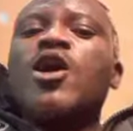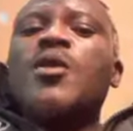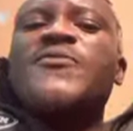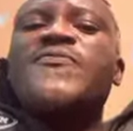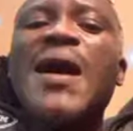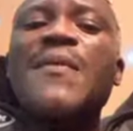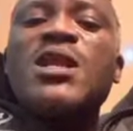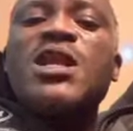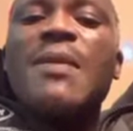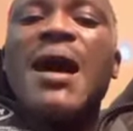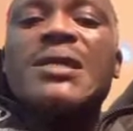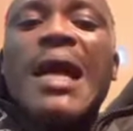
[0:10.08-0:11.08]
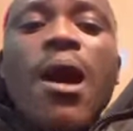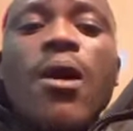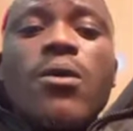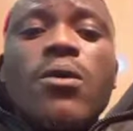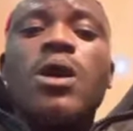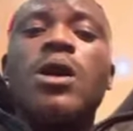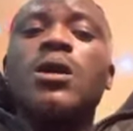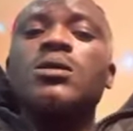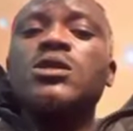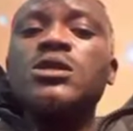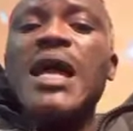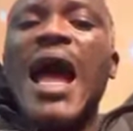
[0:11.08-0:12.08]
not be family matter.
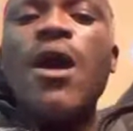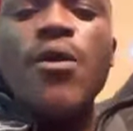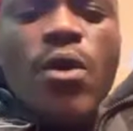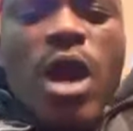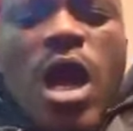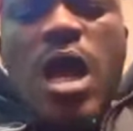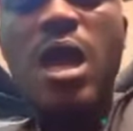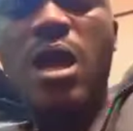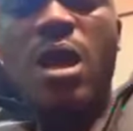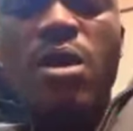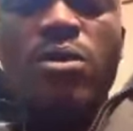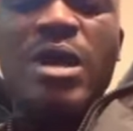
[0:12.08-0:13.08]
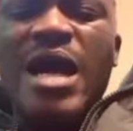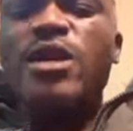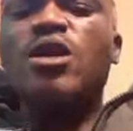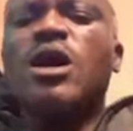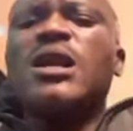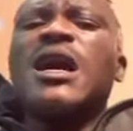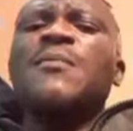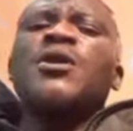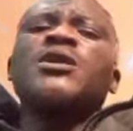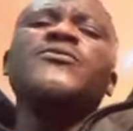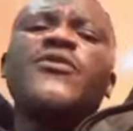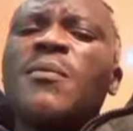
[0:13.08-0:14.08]
The time where when I dey collect
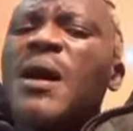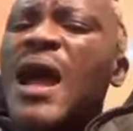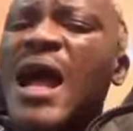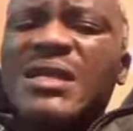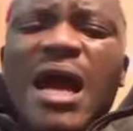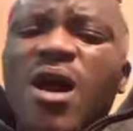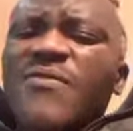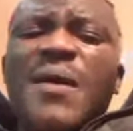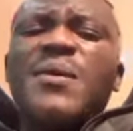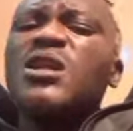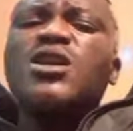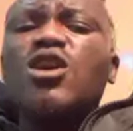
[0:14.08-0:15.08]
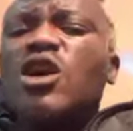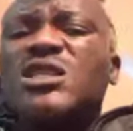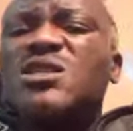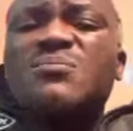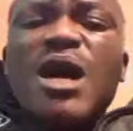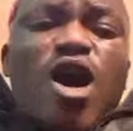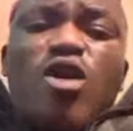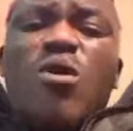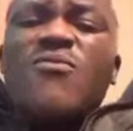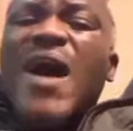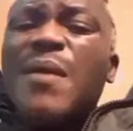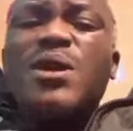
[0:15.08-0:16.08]
money for my hand, our family young zimbe,
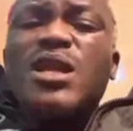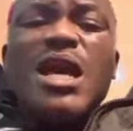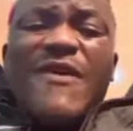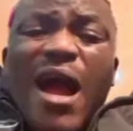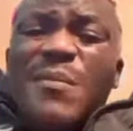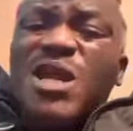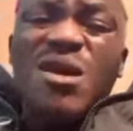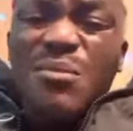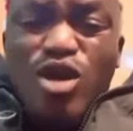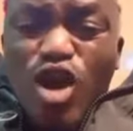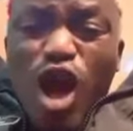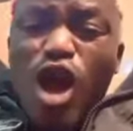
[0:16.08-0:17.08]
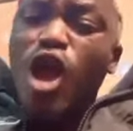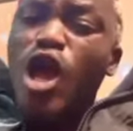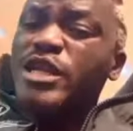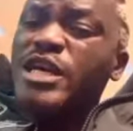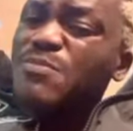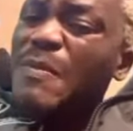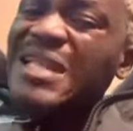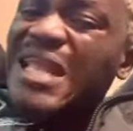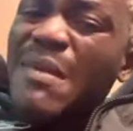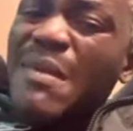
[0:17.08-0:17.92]
go family. Family me go. This matter